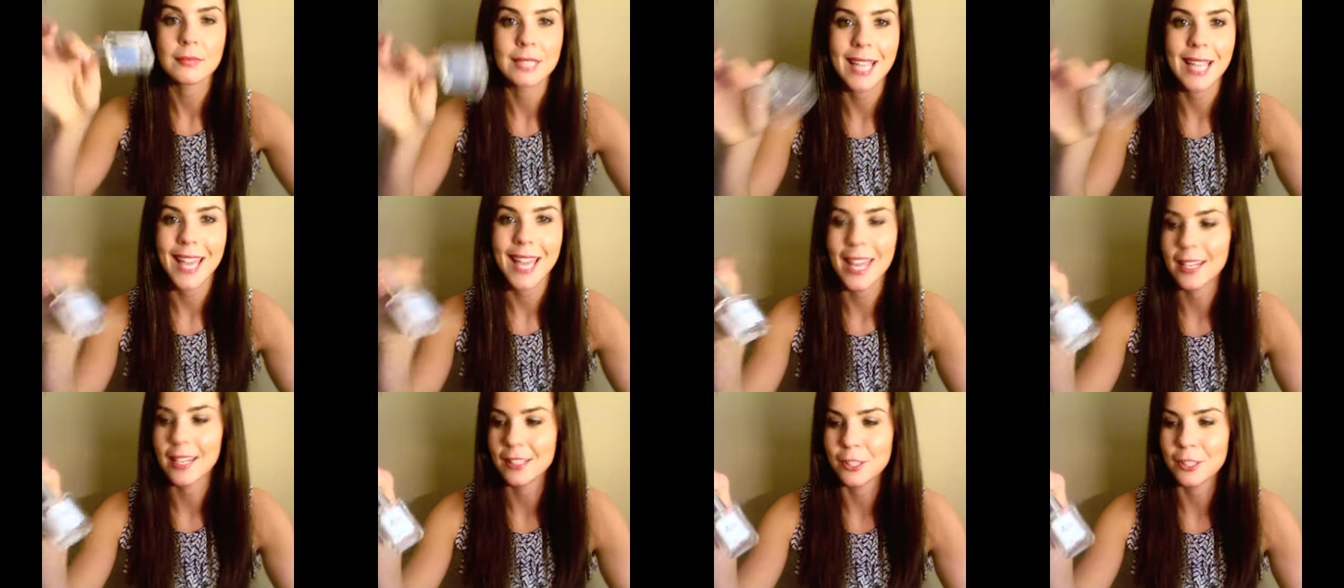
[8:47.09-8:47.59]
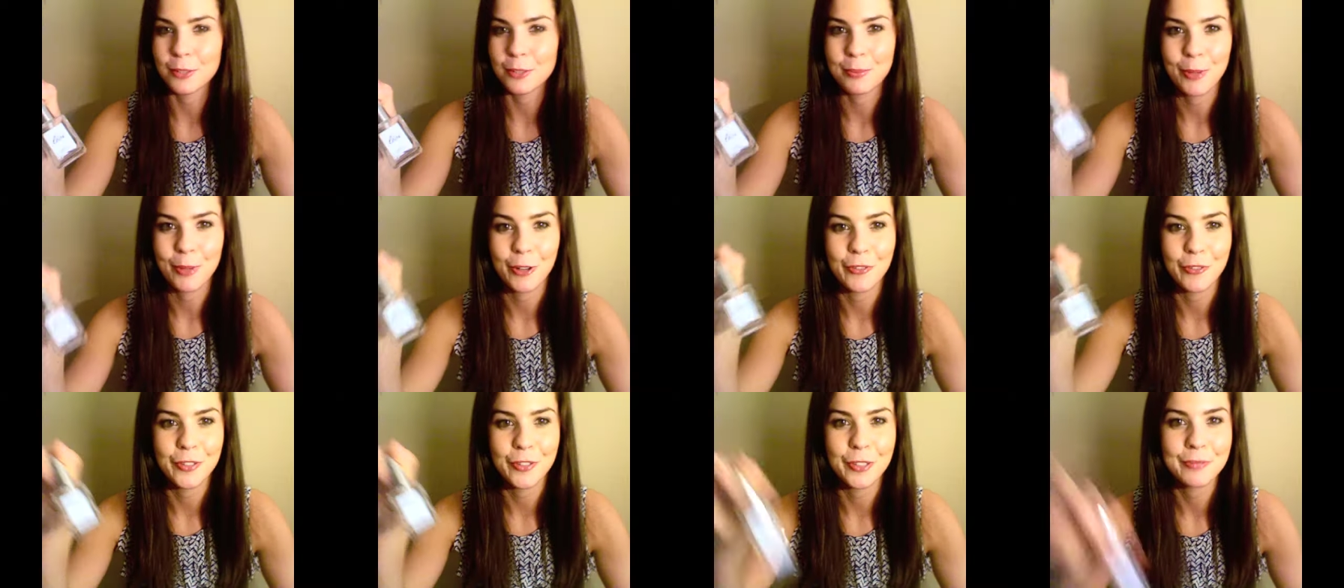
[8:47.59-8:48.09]
and a little
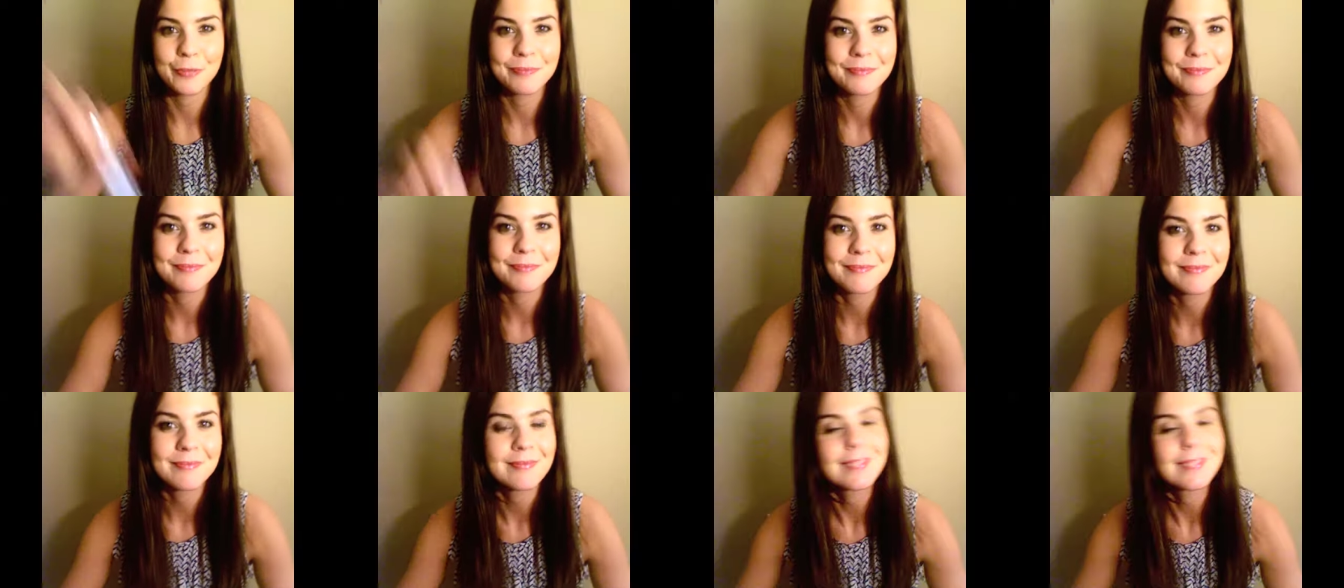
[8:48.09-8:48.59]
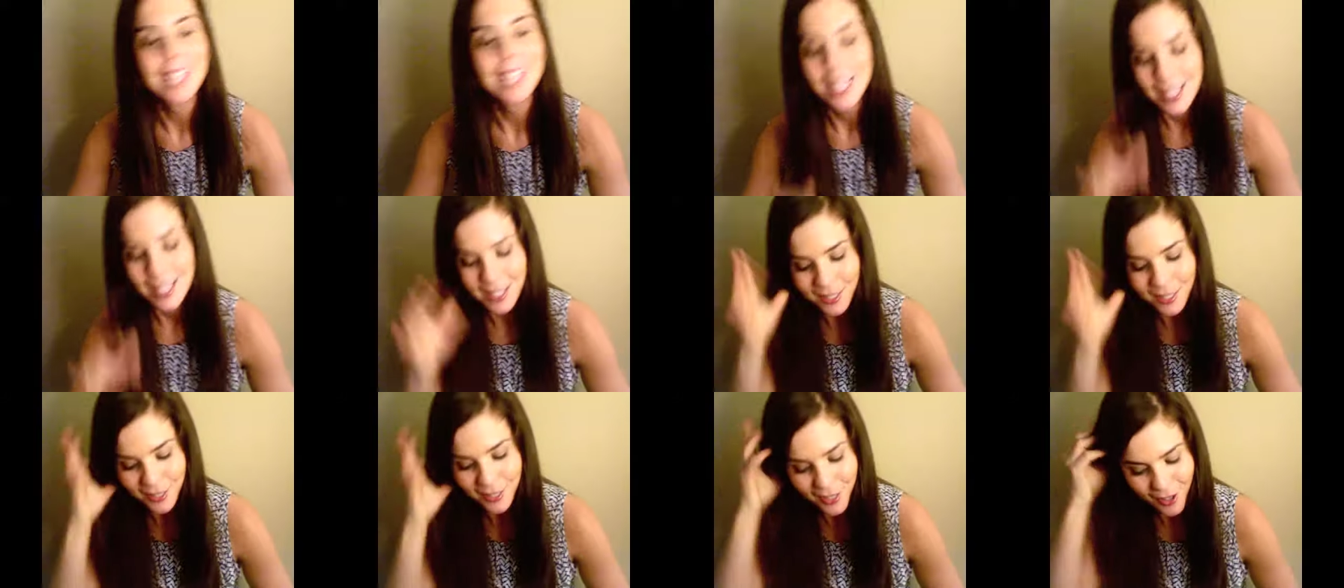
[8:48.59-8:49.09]
perfume.
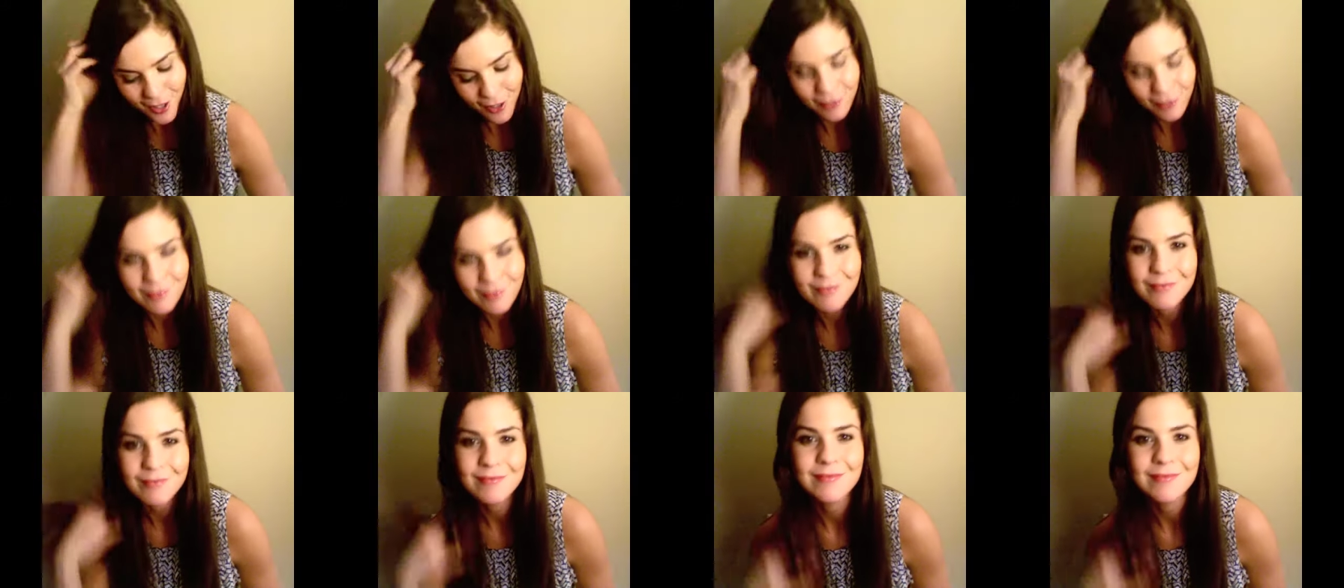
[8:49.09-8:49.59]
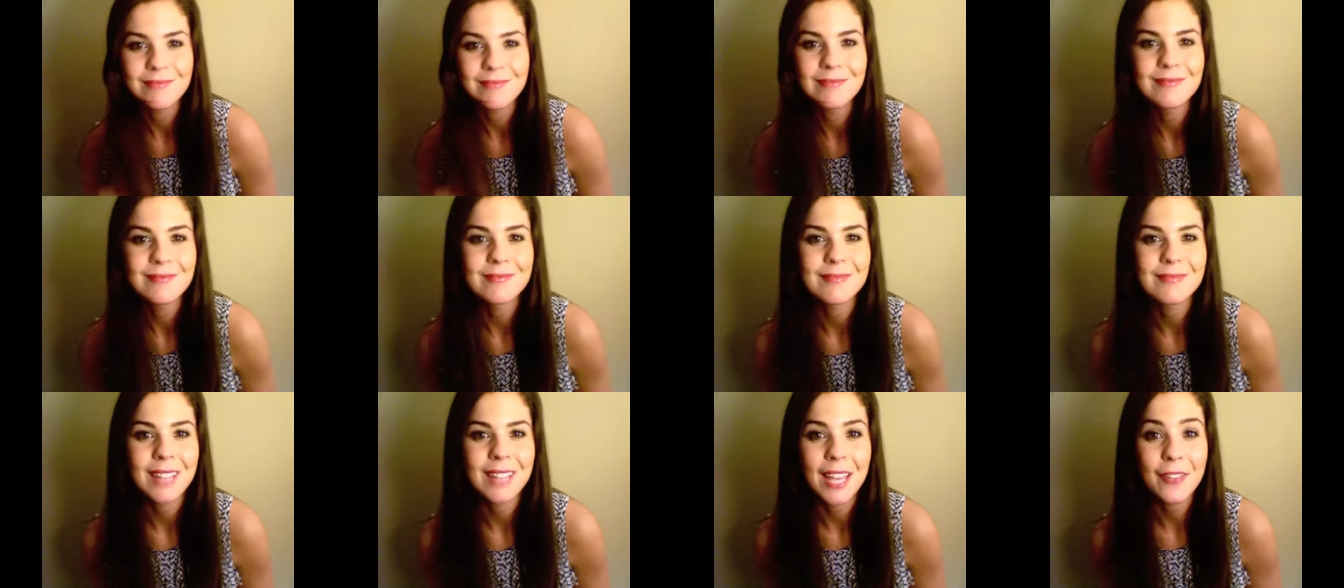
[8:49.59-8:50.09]
So
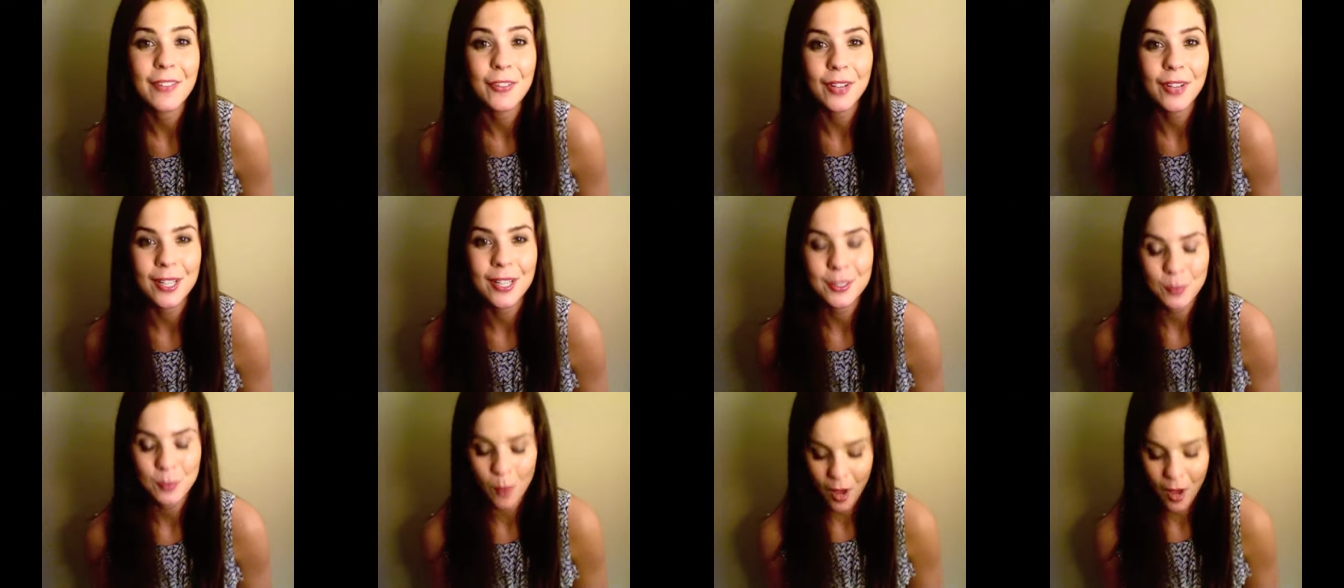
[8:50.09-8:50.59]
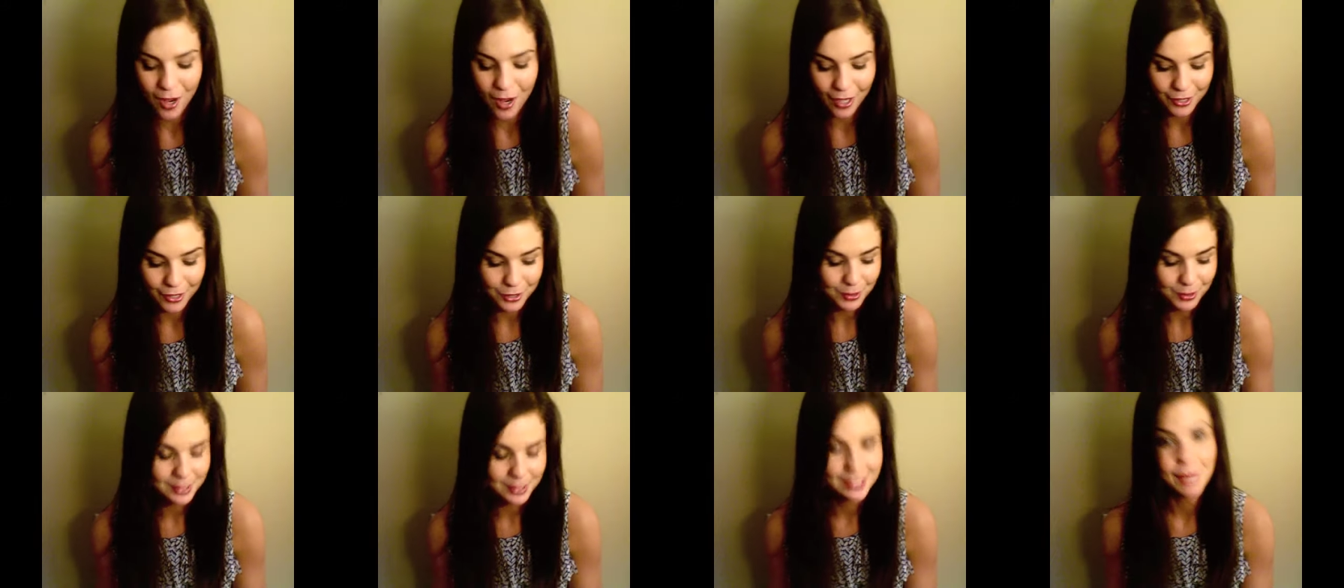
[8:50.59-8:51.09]
if you guys want, I'll
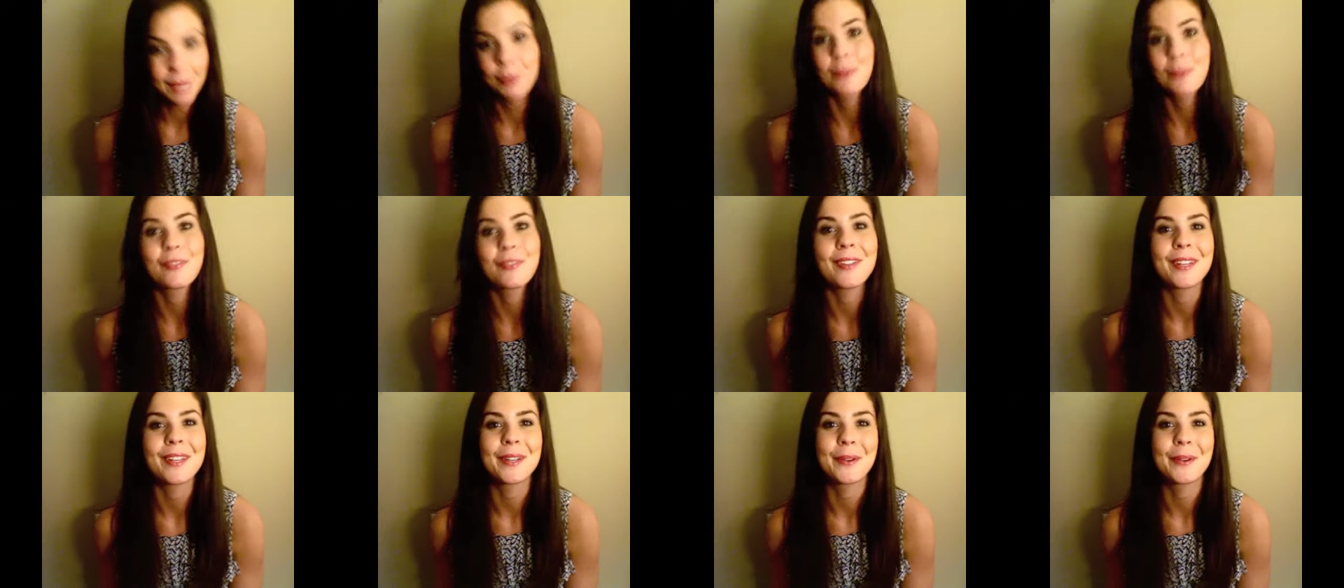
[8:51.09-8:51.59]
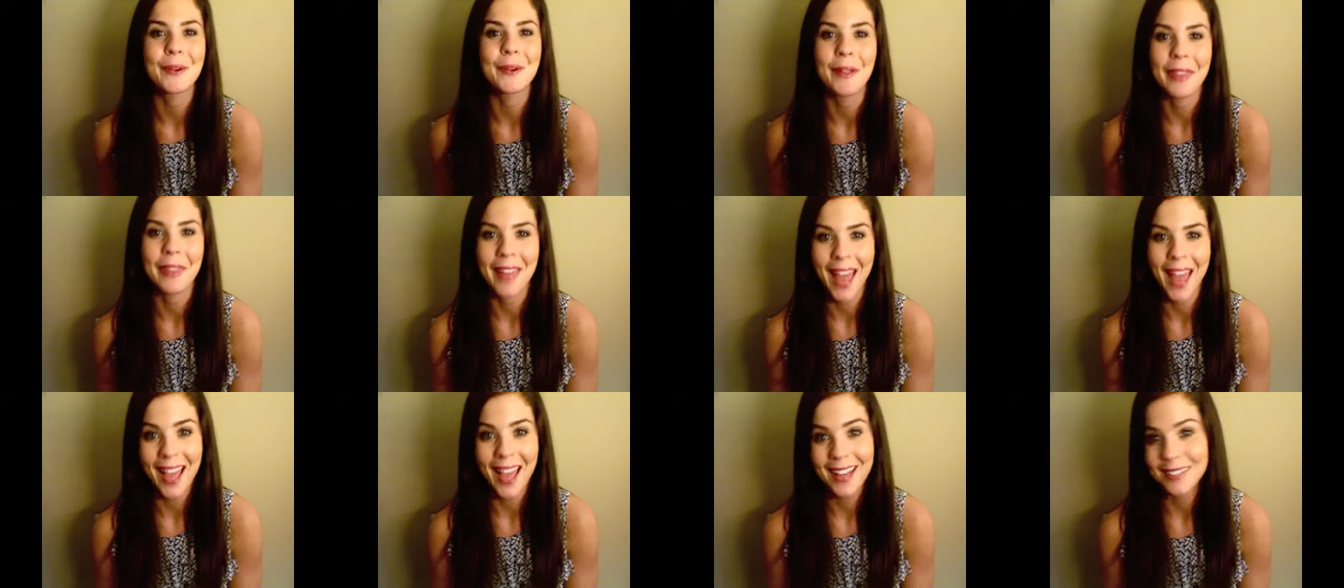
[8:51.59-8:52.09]
do a separate video on
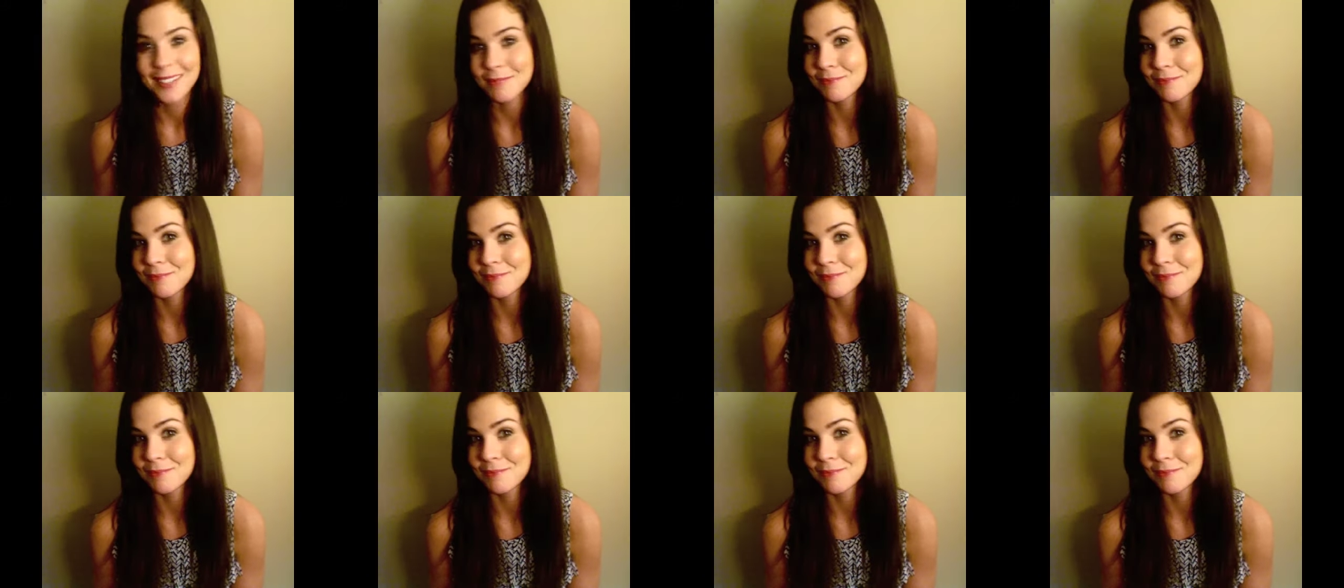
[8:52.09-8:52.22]
that.